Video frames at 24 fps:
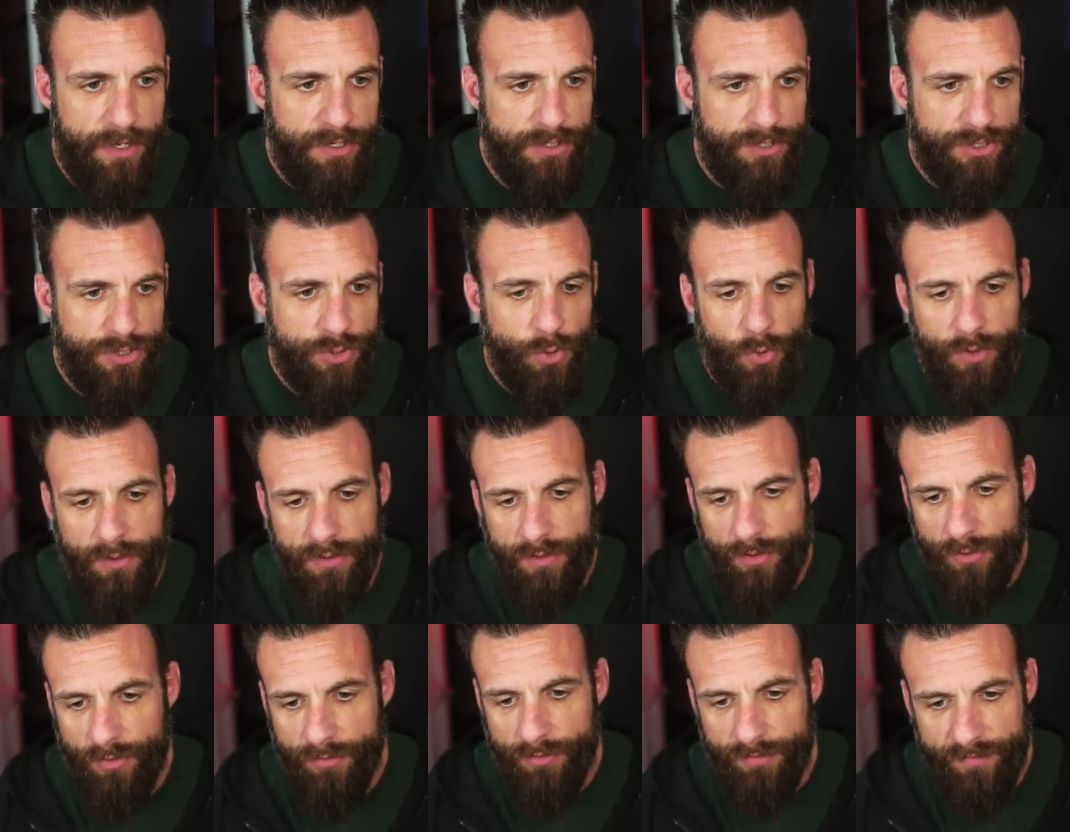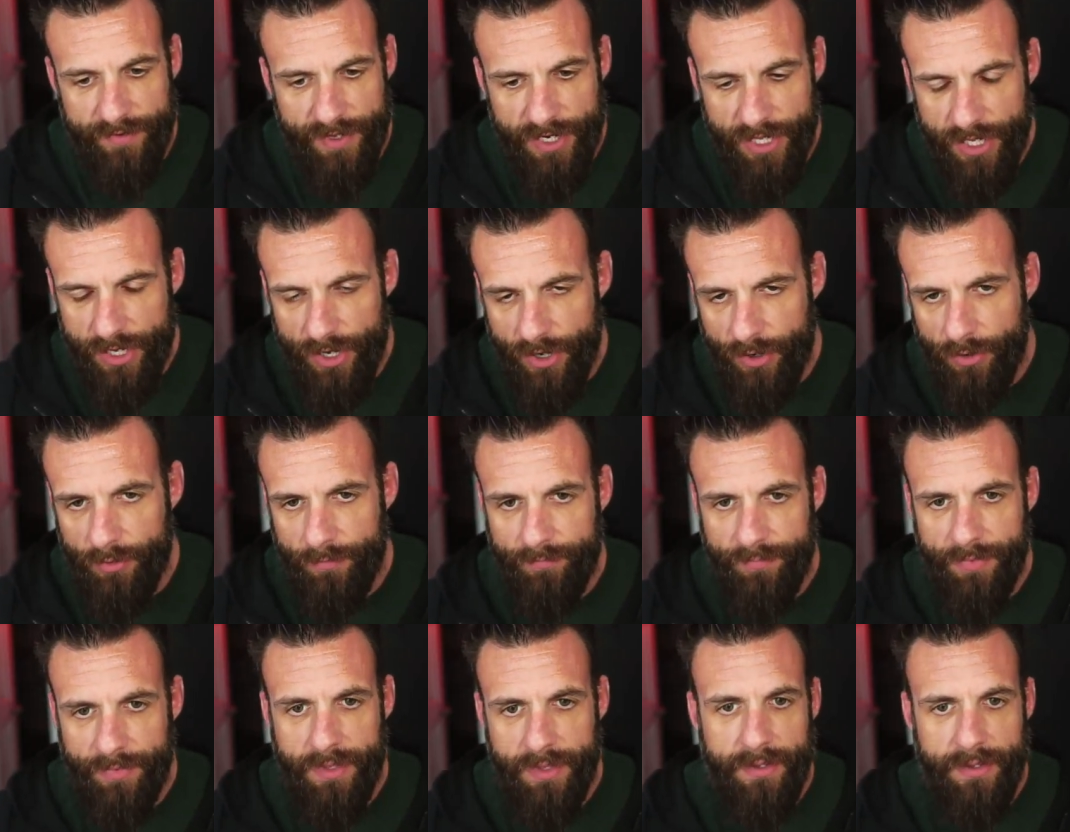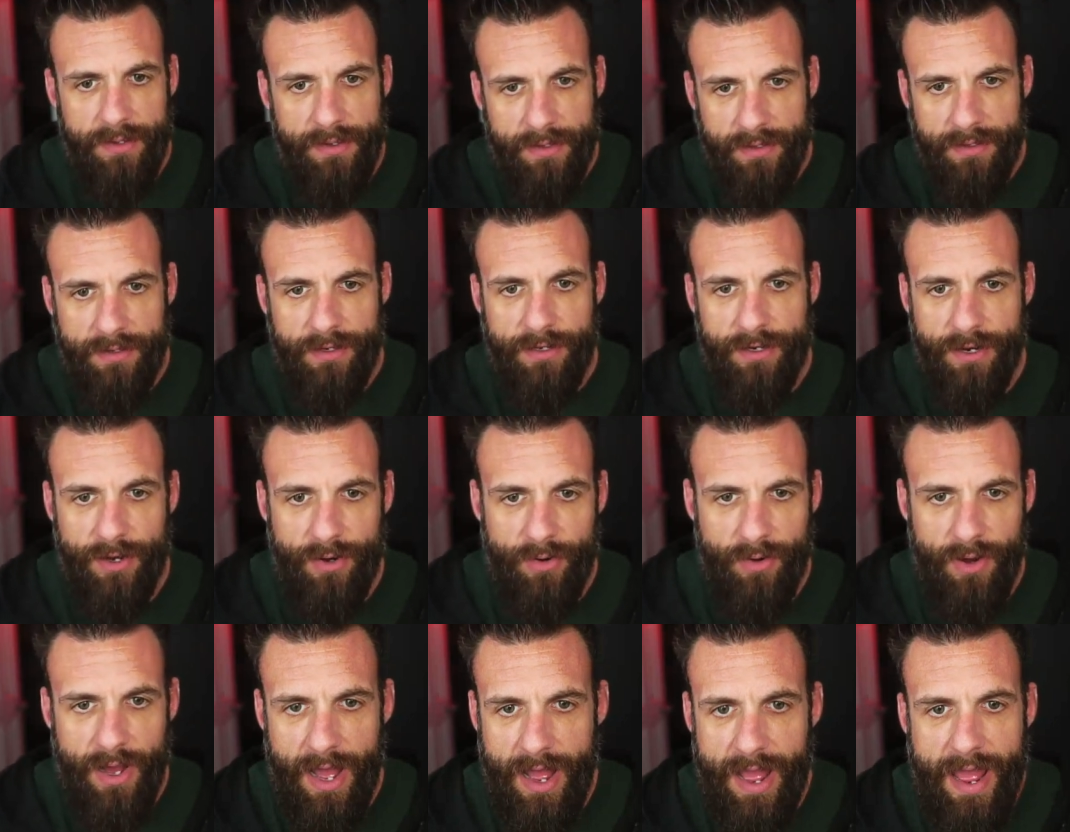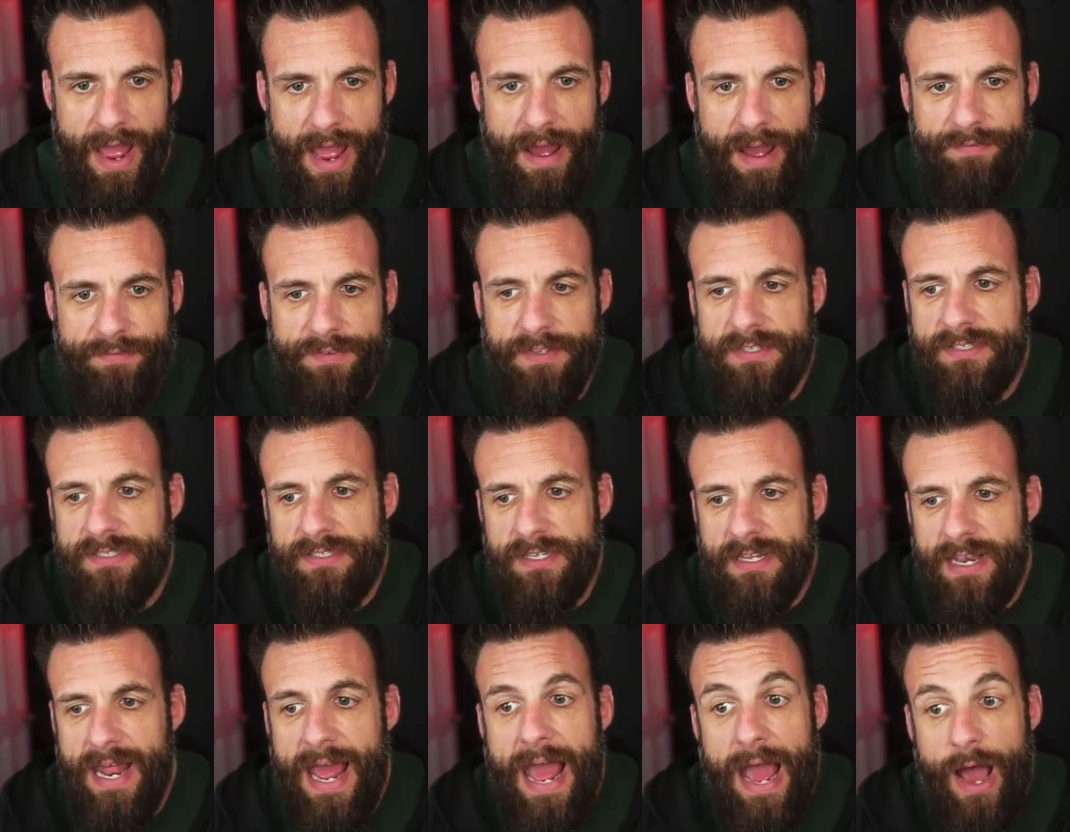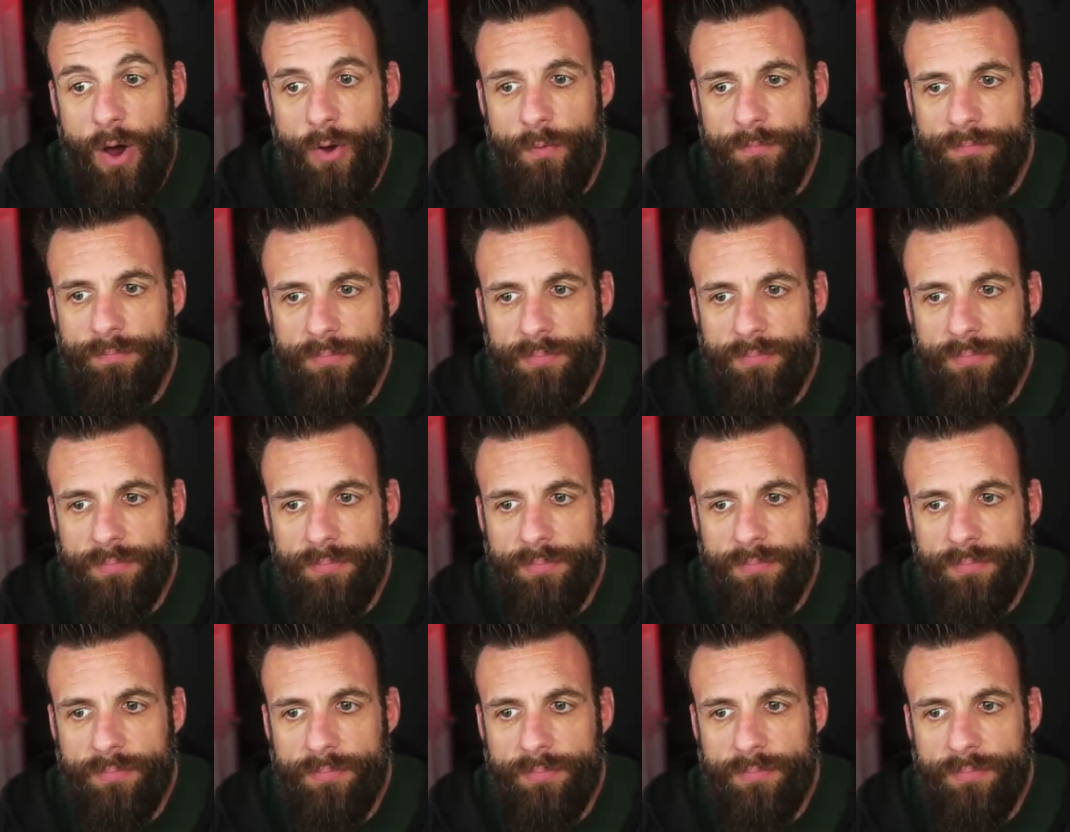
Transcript: short little video. You know, I have to sit down